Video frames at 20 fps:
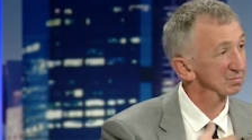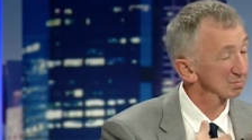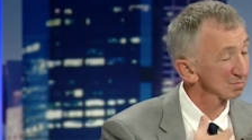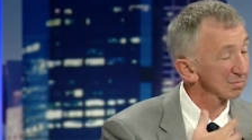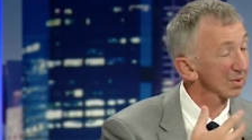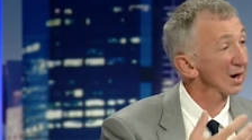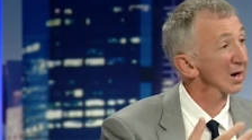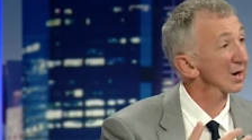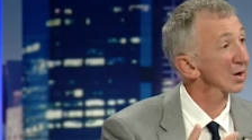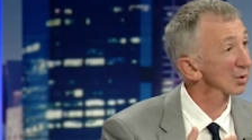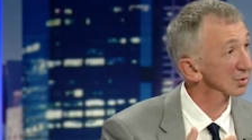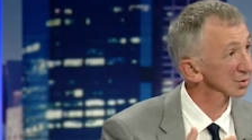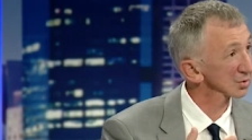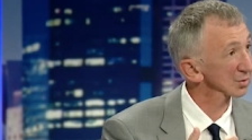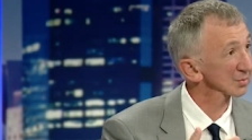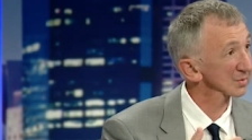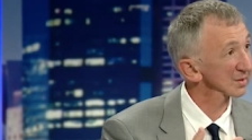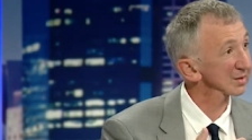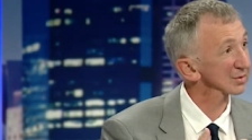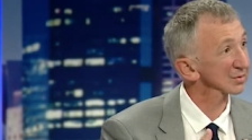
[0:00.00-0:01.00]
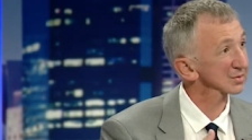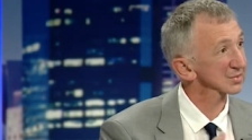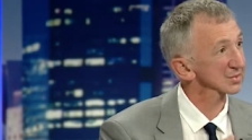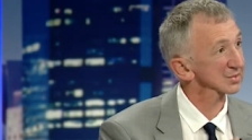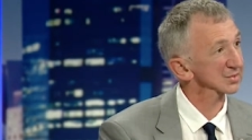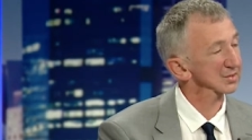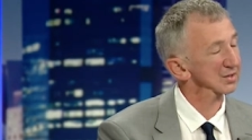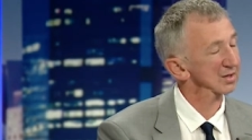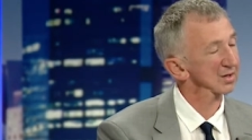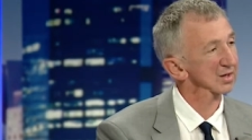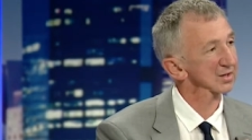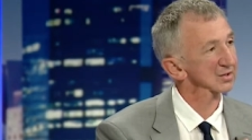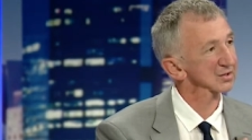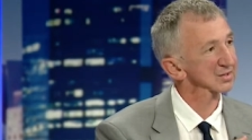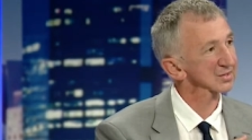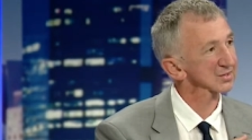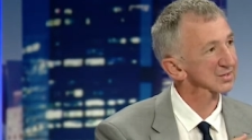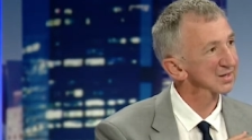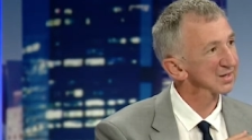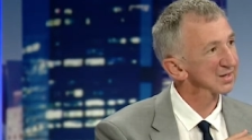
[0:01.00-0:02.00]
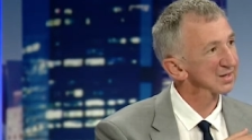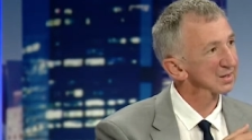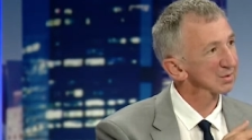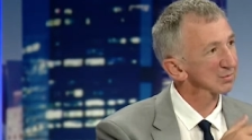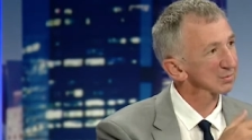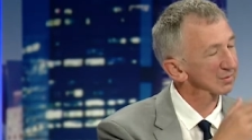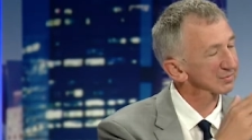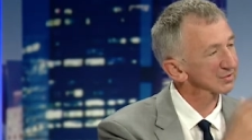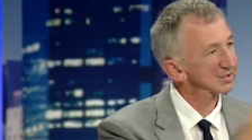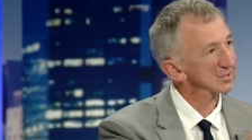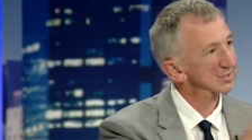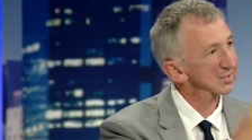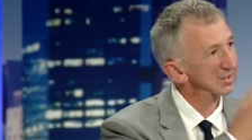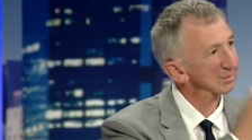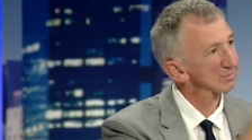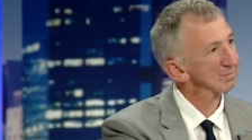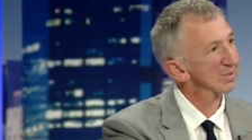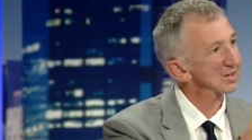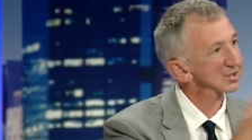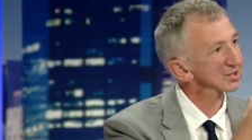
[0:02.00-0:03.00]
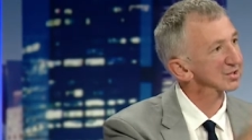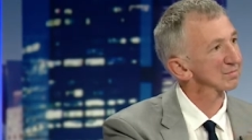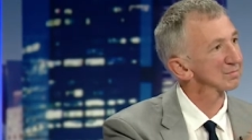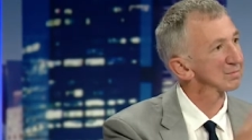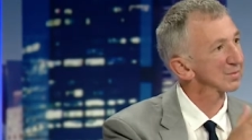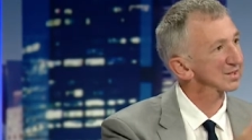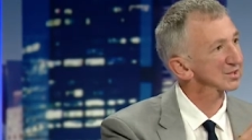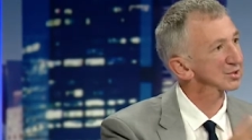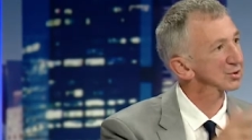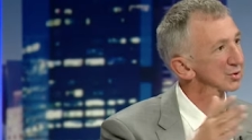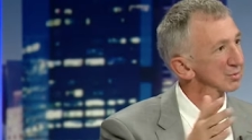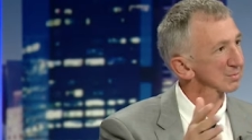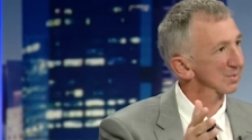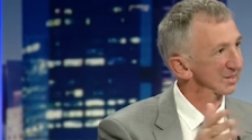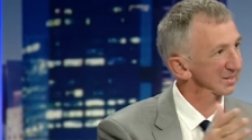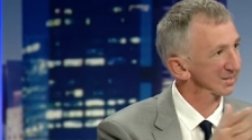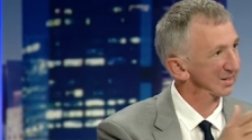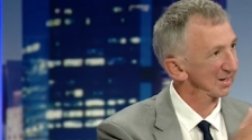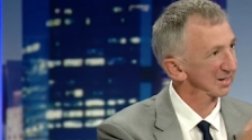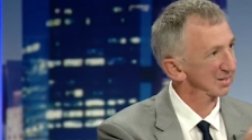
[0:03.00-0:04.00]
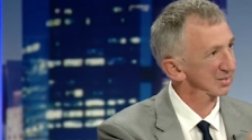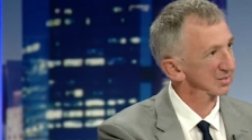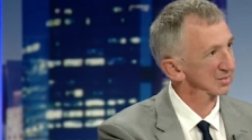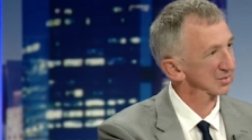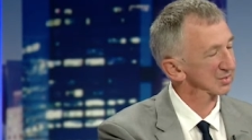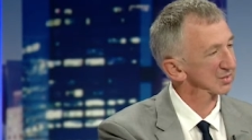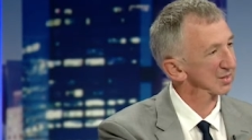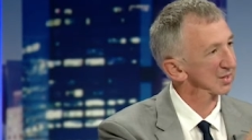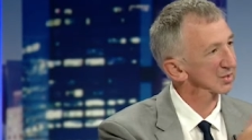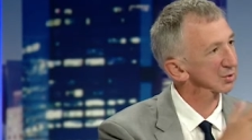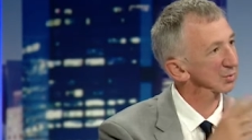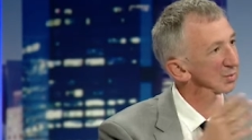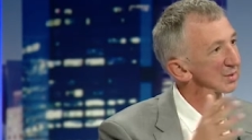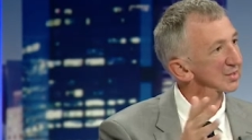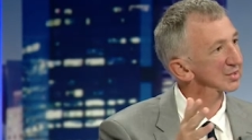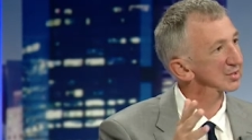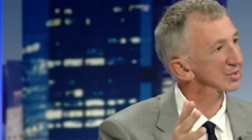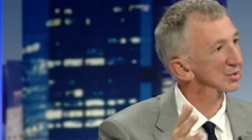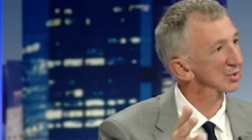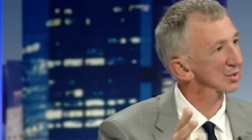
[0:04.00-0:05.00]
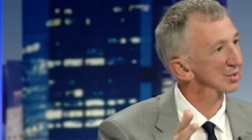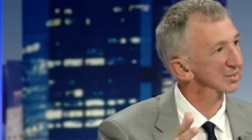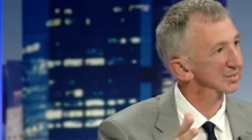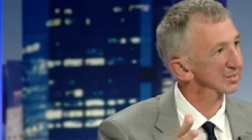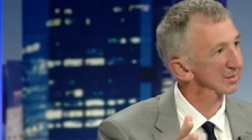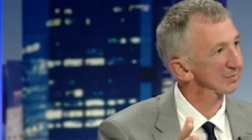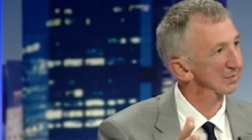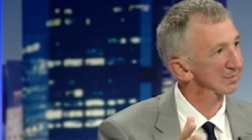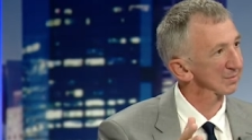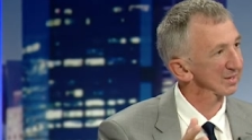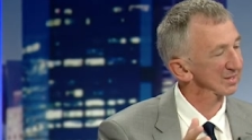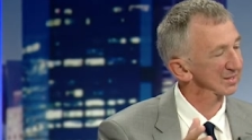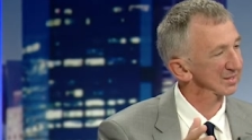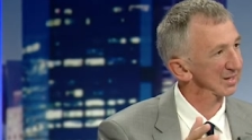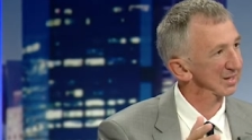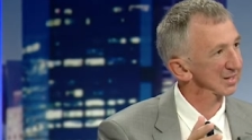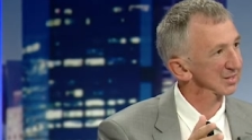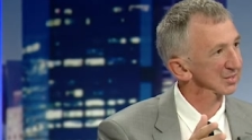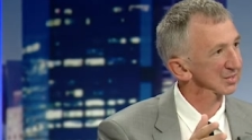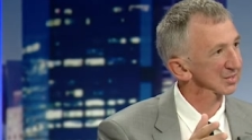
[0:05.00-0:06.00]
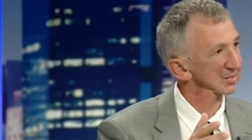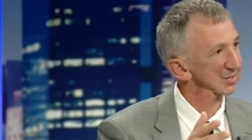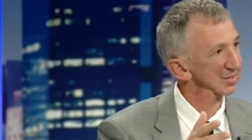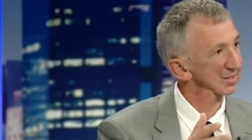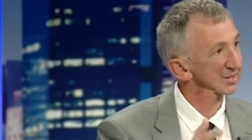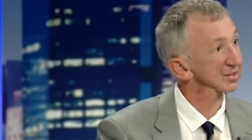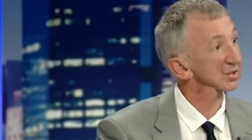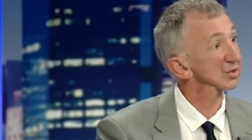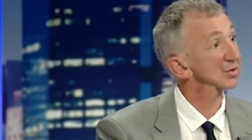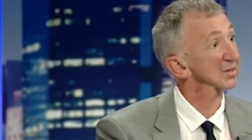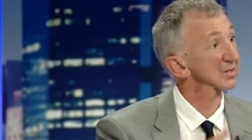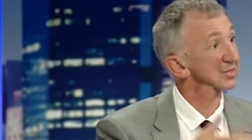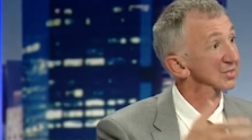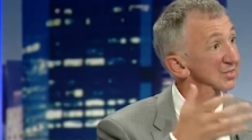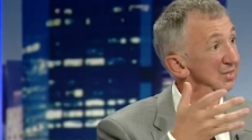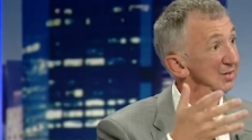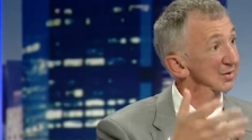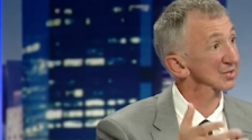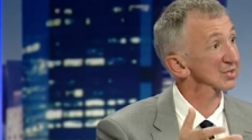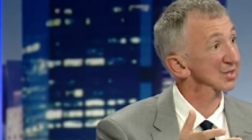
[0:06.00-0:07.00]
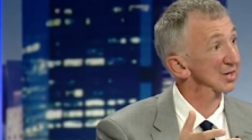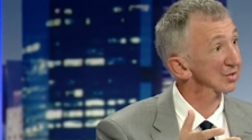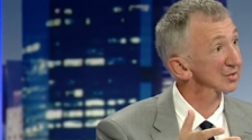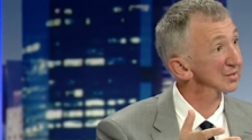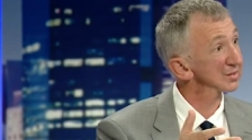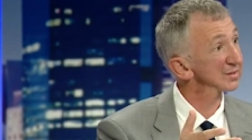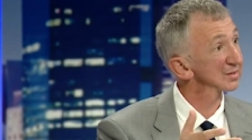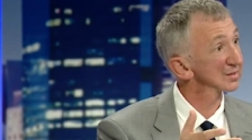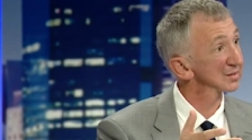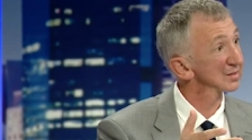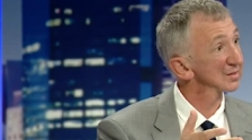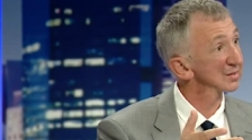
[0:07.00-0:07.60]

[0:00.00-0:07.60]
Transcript: my whole career as a psychiatrist, we've just seen a bunch of Me Too medications, you know, 20, 30 different medications that increase serotonin.